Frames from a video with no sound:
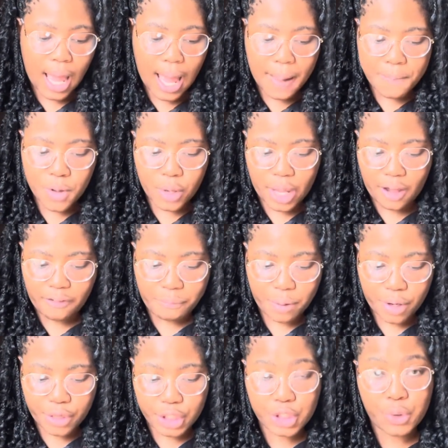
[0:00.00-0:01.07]
you gave
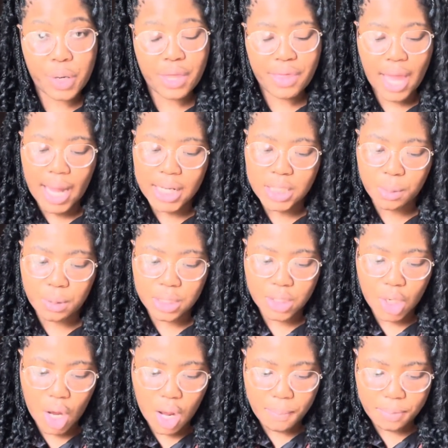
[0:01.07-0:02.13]
birth during the academic
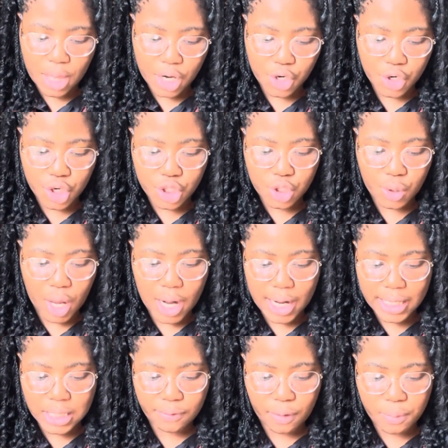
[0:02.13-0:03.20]
term, then you need a
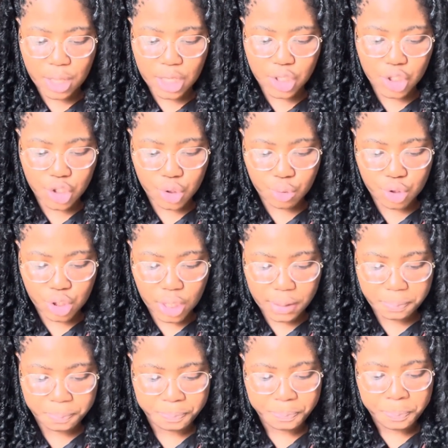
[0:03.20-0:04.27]
letter from the
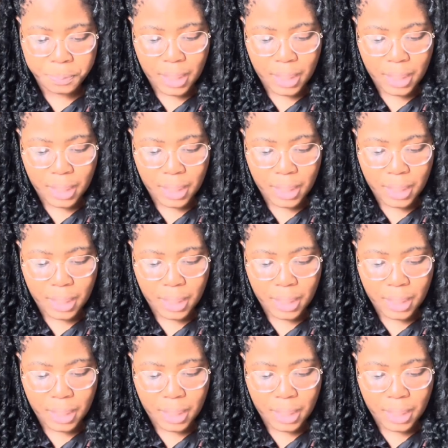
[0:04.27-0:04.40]
institution